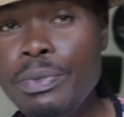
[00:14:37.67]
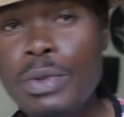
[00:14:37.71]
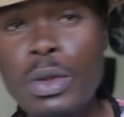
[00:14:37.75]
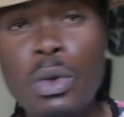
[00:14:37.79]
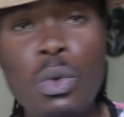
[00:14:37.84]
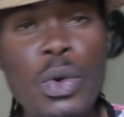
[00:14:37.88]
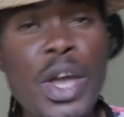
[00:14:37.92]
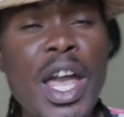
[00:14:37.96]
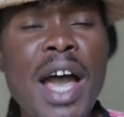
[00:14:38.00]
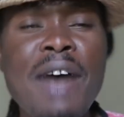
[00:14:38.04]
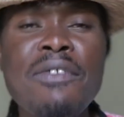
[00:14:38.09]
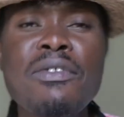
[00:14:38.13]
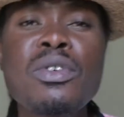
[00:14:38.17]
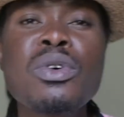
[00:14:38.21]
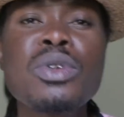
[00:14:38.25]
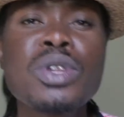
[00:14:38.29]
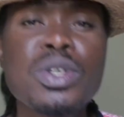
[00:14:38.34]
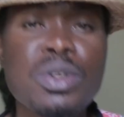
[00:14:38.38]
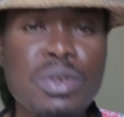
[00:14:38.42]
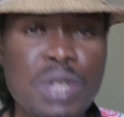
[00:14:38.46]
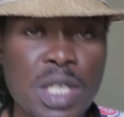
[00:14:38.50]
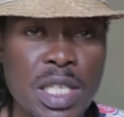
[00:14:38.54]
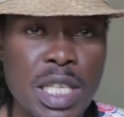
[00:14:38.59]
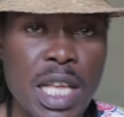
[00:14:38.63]
we have all
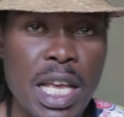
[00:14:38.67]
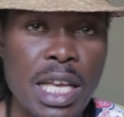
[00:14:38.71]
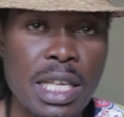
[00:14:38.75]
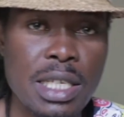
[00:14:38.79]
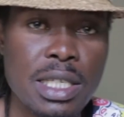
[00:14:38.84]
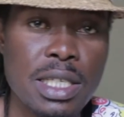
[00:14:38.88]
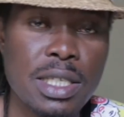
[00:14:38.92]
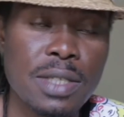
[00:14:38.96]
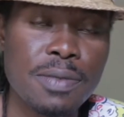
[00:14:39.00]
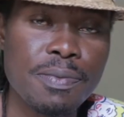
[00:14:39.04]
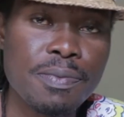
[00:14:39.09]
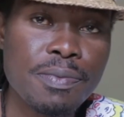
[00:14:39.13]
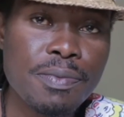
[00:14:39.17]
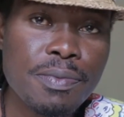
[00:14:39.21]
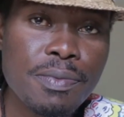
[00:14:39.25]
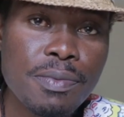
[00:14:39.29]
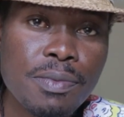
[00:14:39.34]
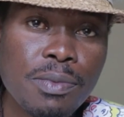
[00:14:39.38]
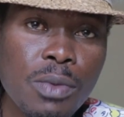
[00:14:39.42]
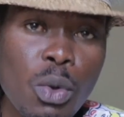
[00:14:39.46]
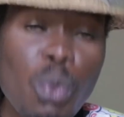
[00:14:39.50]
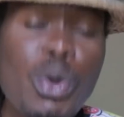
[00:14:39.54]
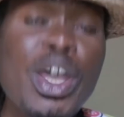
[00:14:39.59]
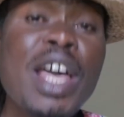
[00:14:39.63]
those things.
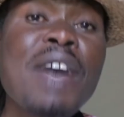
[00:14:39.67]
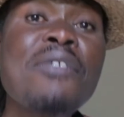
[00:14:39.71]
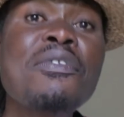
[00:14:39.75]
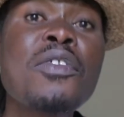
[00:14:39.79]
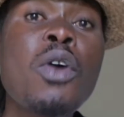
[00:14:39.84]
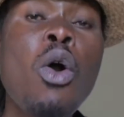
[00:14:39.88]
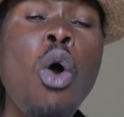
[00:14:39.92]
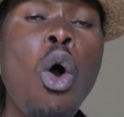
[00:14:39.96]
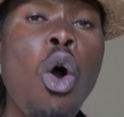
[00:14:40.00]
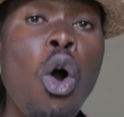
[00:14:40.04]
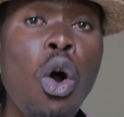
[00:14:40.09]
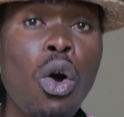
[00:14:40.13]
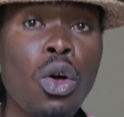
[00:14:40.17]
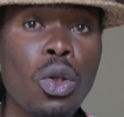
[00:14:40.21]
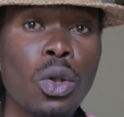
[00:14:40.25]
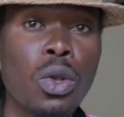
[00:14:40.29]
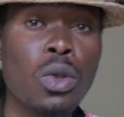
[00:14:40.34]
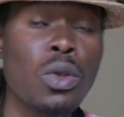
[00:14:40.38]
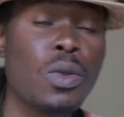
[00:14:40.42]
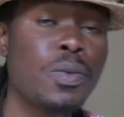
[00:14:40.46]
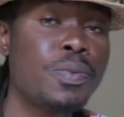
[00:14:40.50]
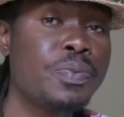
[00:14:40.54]
We have coal.